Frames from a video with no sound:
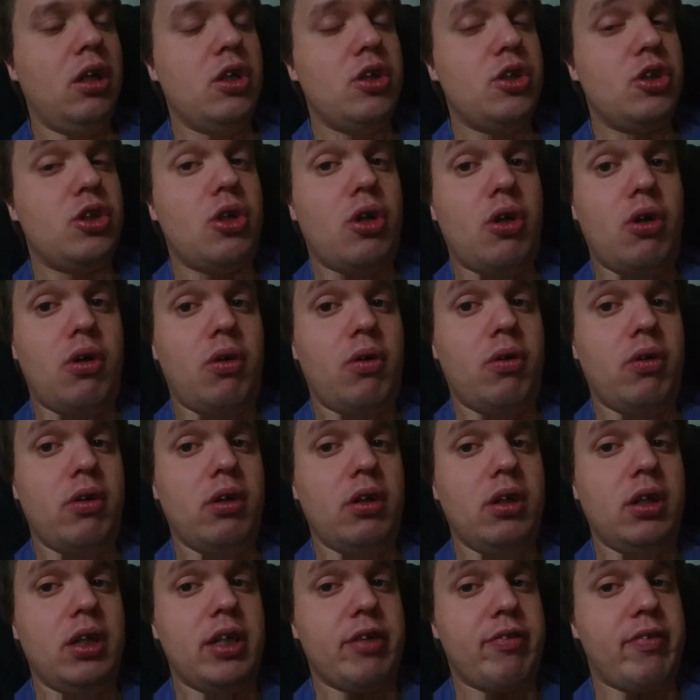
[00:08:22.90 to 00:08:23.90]
So
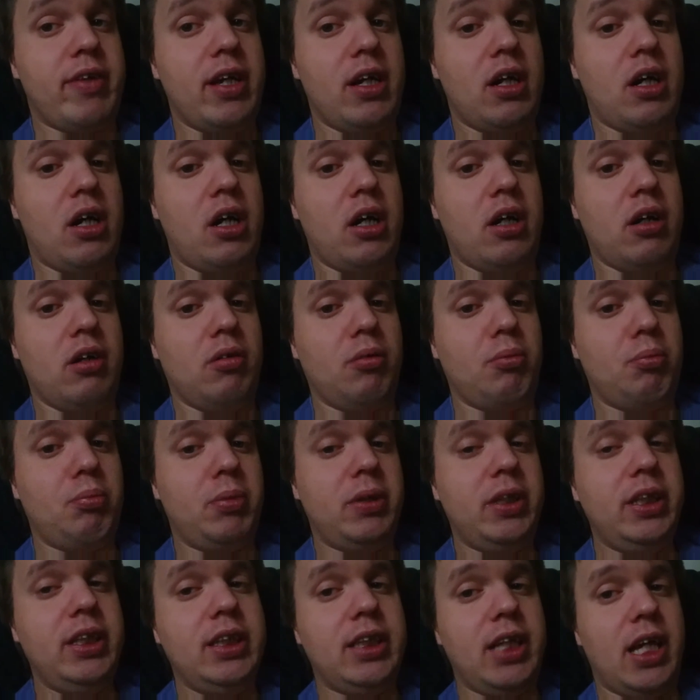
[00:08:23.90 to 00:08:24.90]
if they are,
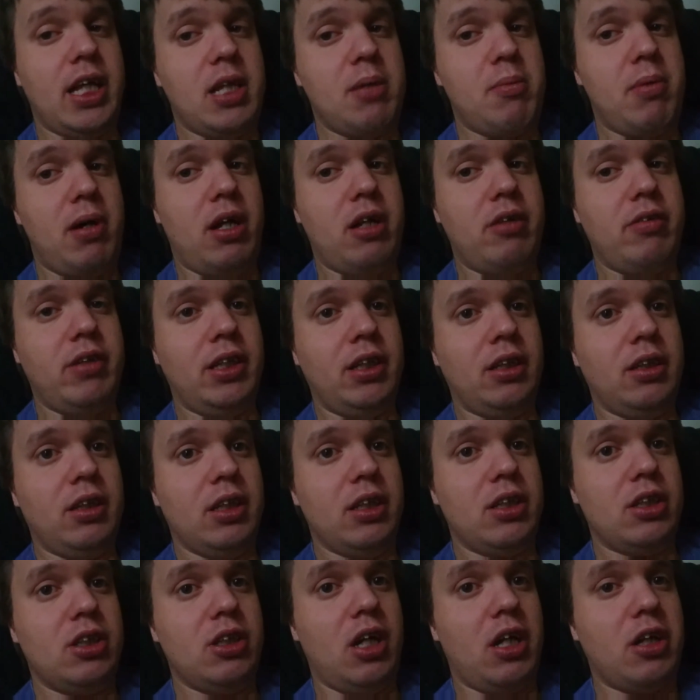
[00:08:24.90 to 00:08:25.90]
please get them out of it.
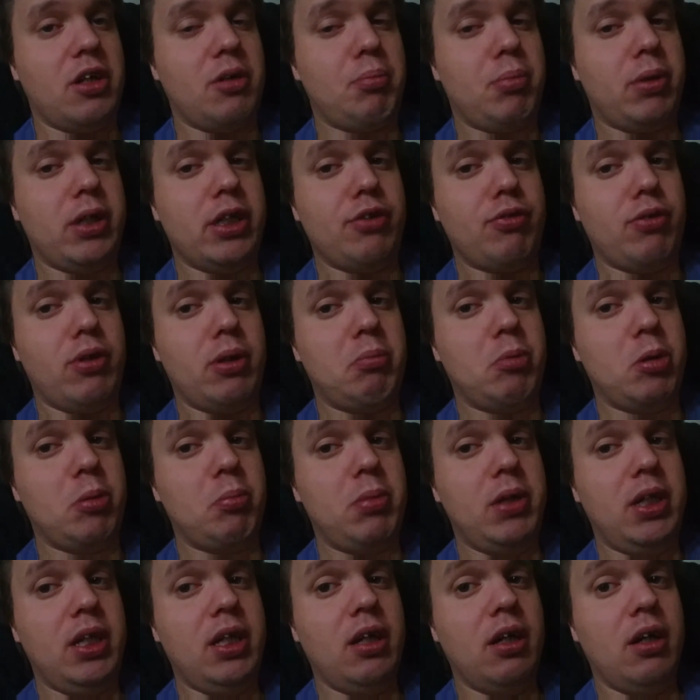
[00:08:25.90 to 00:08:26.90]
It's not the place for them to
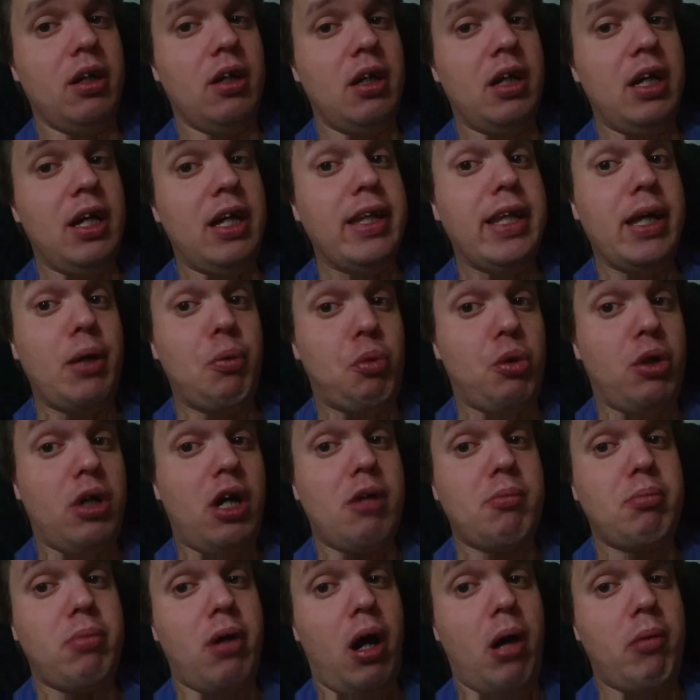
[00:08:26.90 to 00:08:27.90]
be. They will
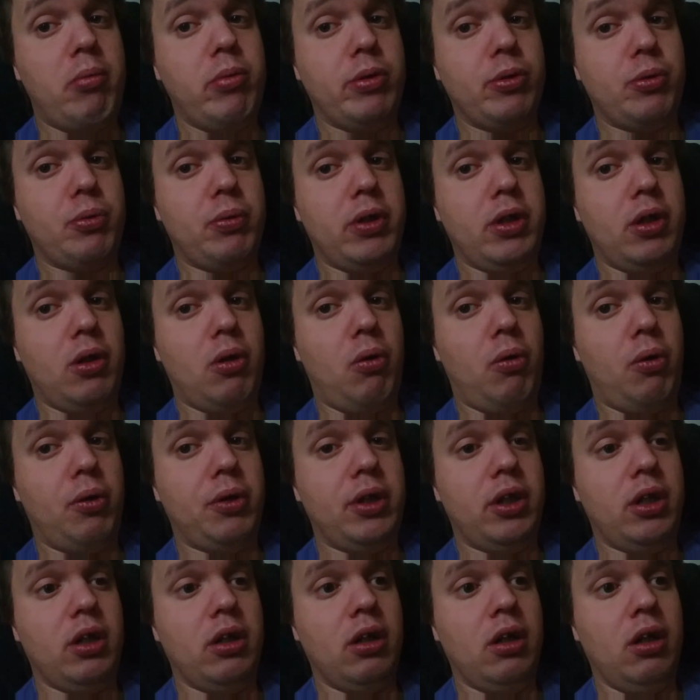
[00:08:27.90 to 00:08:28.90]
have problems when they're
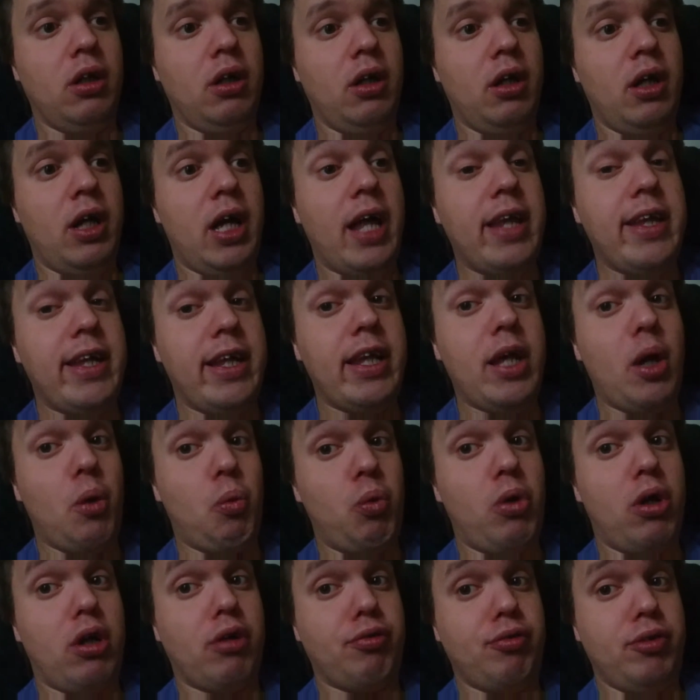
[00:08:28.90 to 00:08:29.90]
older, and then they
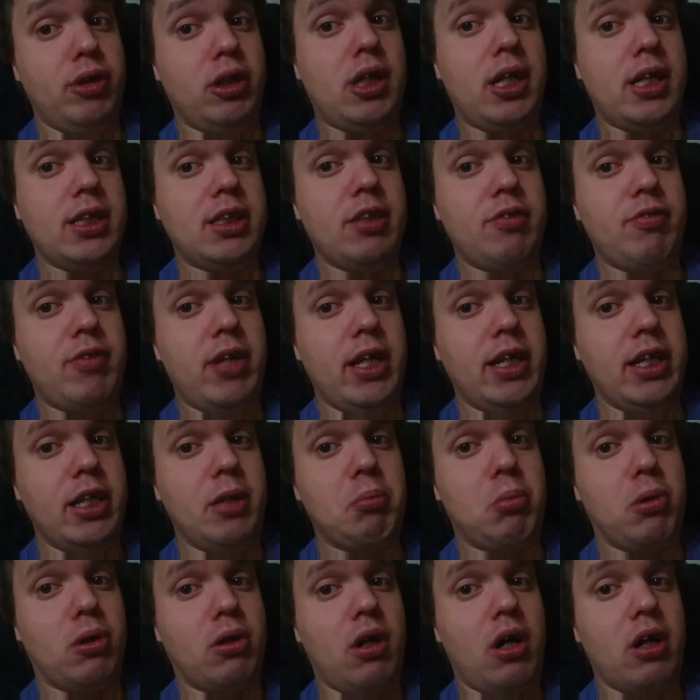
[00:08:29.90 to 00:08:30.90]
will feel as if they
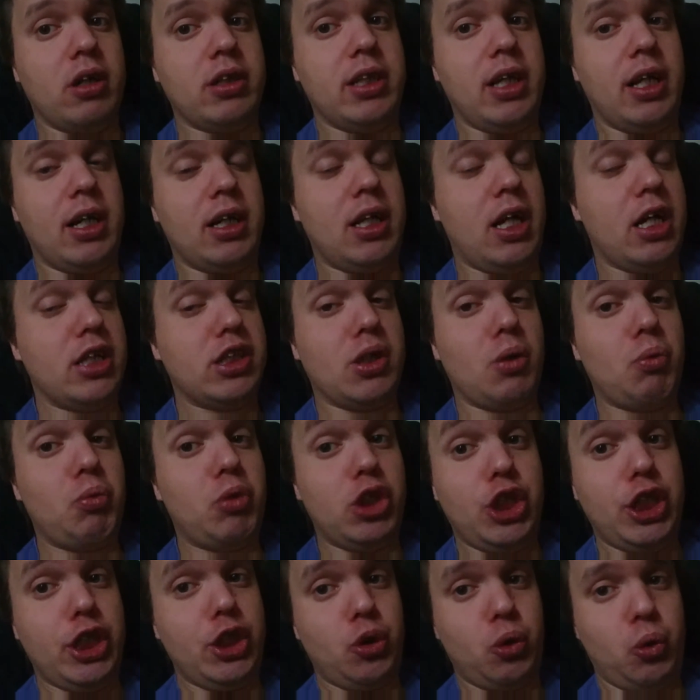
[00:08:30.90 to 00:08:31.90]
did belong in that class,
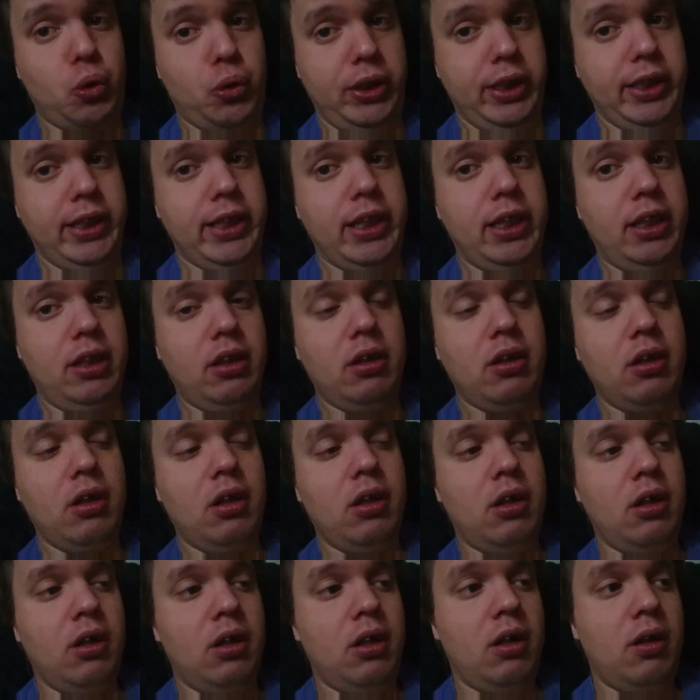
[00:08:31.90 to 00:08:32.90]
which they truly didn't.
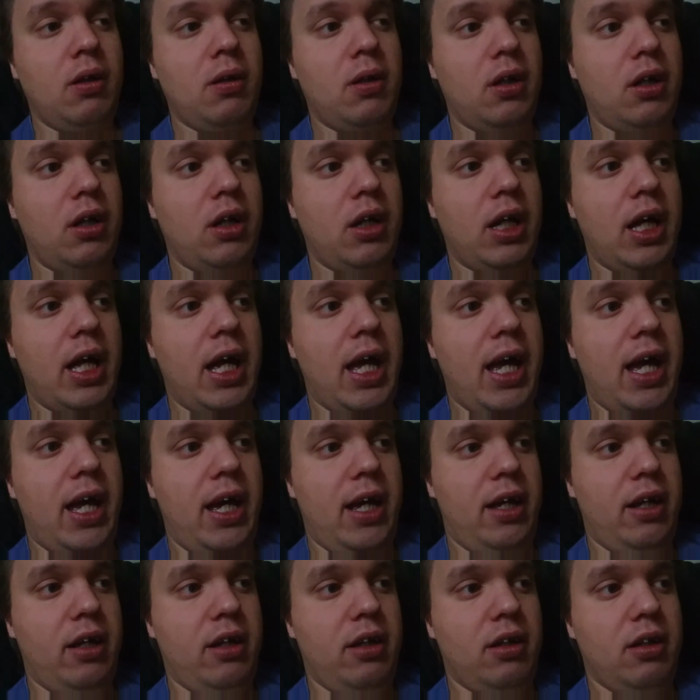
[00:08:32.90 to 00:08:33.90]

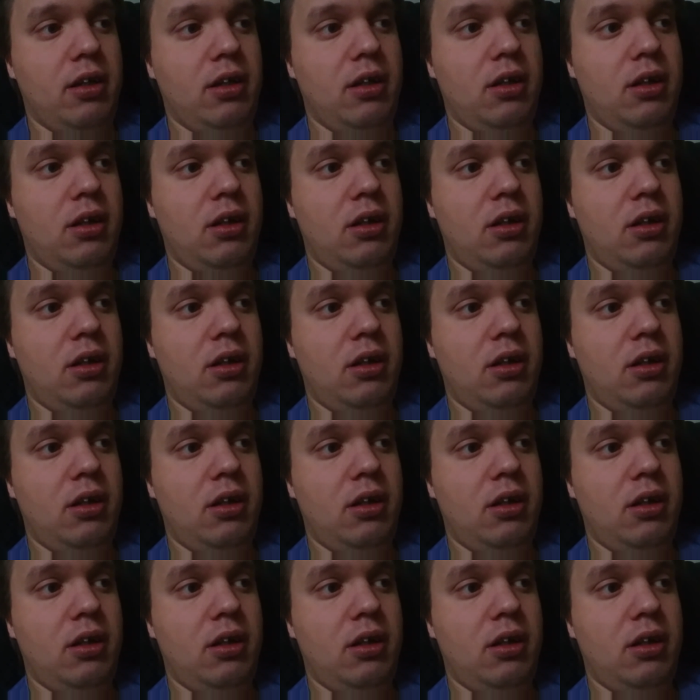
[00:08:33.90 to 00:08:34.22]
And